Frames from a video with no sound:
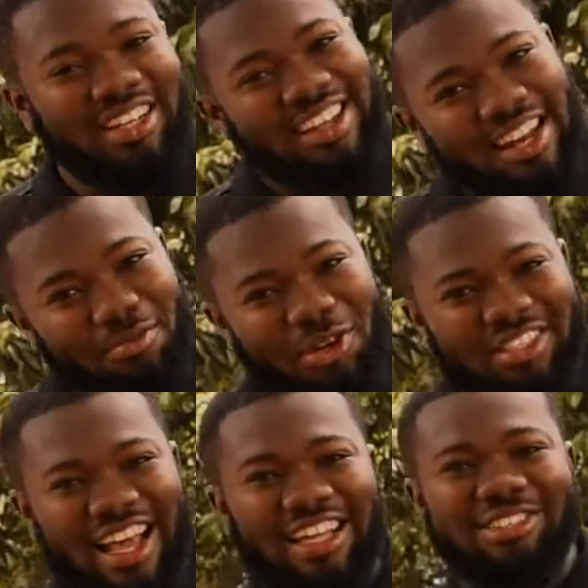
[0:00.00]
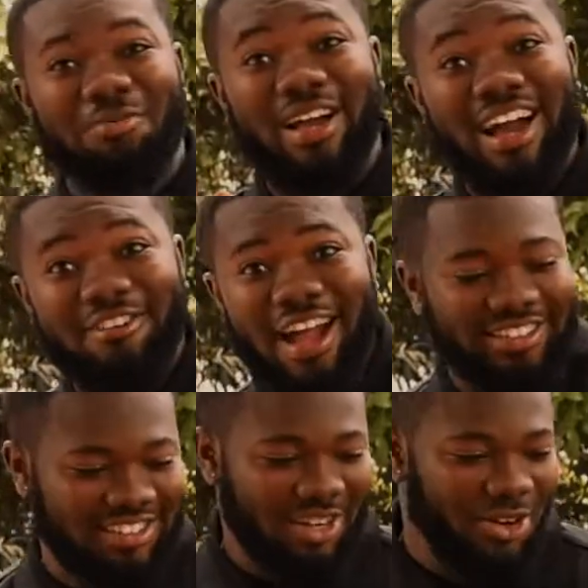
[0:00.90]
and then I'm going to add some
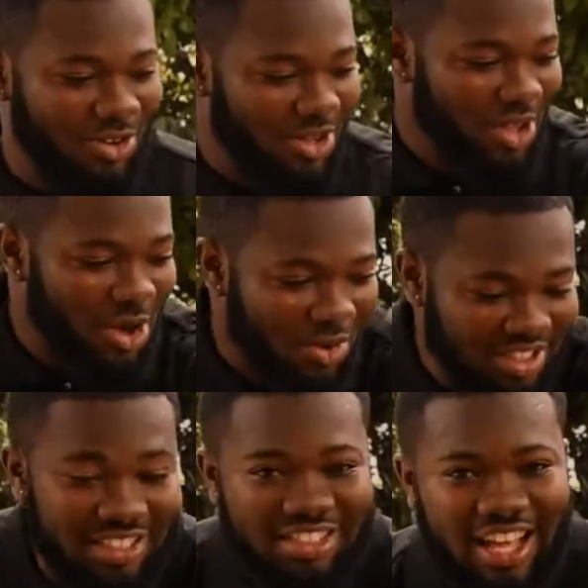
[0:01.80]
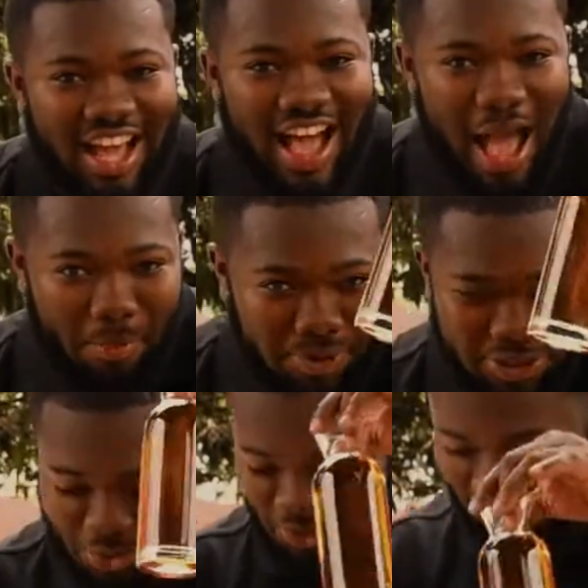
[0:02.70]
character now which is the apple
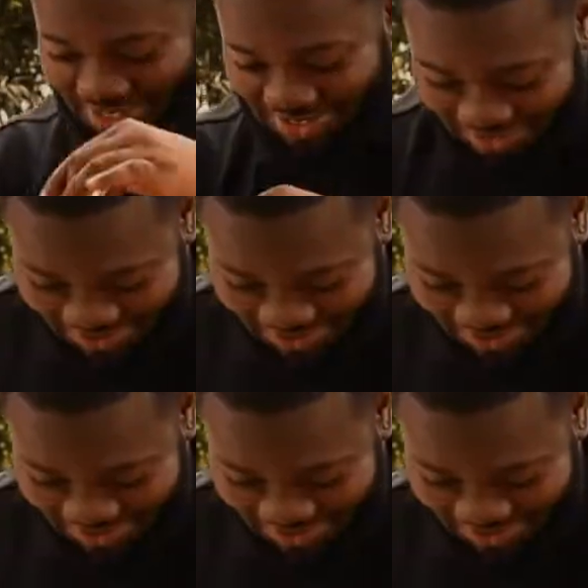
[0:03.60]
juice